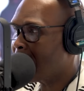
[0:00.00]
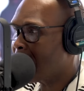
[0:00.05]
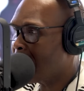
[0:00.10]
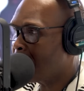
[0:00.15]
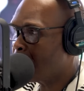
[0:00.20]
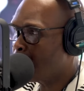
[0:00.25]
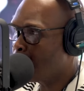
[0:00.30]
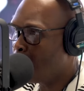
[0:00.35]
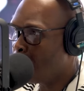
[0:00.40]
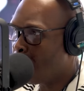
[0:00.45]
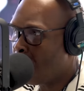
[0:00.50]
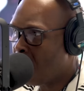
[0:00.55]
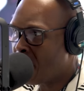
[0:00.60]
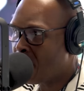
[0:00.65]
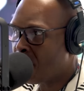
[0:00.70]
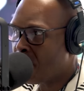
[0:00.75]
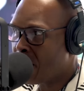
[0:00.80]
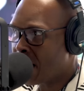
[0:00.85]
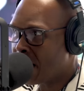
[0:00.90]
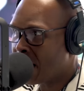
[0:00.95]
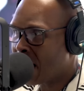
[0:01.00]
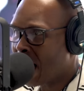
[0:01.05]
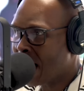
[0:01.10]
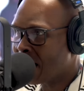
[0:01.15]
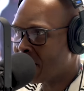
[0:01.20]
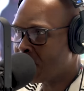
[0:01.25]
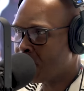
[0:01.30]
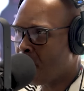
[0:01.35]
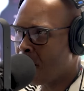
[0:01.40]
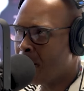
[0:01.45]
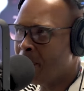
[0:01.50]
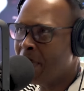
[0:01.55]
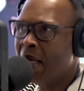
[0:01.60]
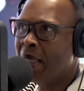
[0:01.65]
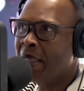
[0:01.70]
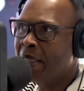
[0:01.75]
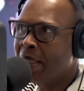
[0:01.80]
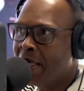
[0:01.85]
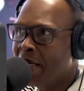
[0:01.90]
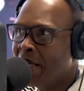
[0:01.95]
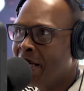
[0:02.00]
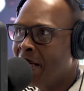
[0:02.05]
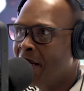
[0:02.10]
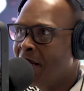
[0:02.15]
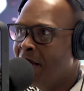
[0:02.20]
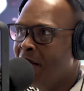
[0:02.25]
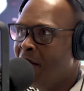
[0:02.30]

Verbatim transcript: they get to a point where they kind of start mailing it in.